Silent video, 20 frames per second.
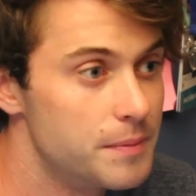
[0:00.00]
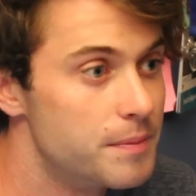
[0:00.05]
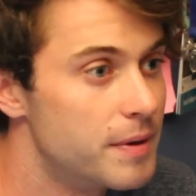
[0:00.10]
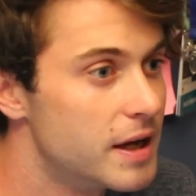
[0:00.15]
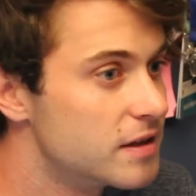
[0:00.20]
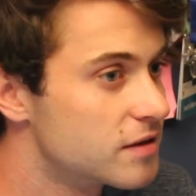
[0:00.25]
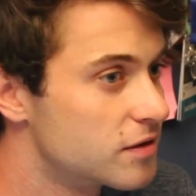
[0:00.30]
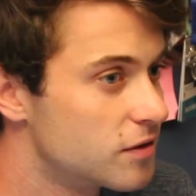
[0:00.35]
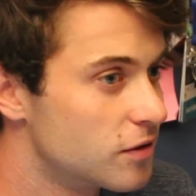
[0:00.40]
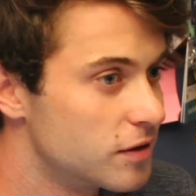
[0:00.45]

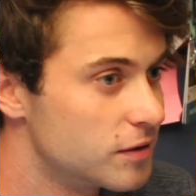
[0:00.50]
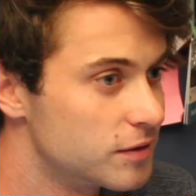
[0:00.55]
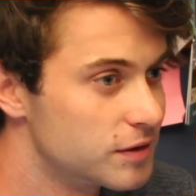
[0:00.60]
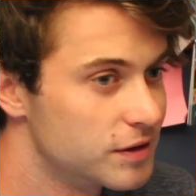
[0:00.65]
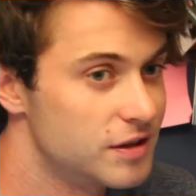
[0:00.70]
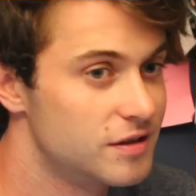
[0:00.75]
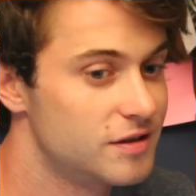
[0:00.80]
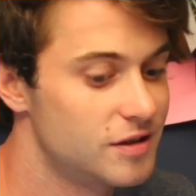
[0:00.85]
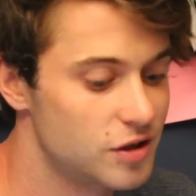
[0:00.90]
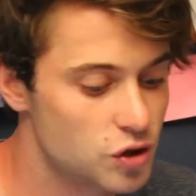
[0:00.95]
based on
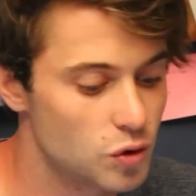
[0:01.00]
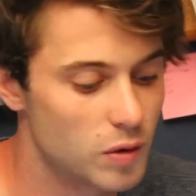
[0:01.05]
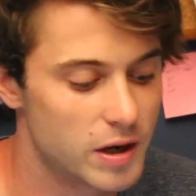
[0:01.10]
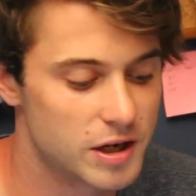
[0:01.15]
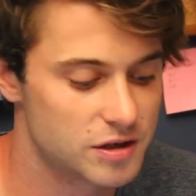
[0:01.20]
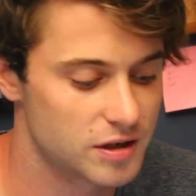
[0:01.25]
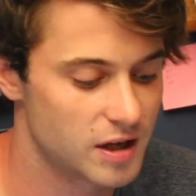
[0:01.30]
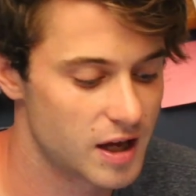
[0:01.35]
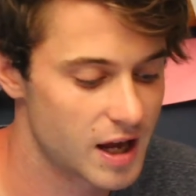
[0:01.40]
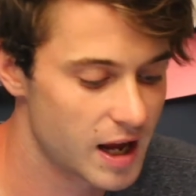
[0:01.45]
the
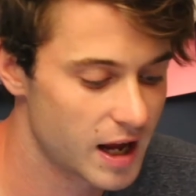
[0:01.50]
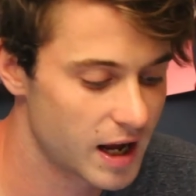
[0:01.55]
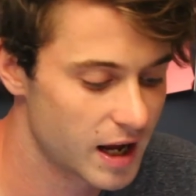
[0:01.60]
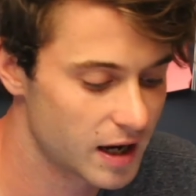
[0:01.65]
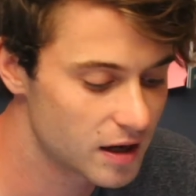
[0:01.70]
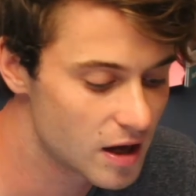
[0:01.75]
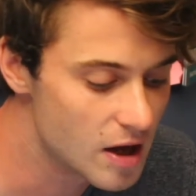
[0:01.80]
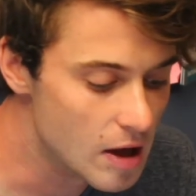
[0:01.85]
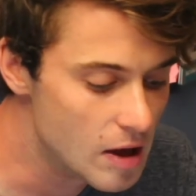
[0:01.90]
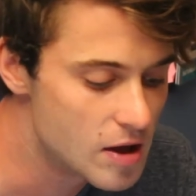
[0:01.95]
situation at
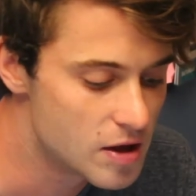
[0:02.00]
hand.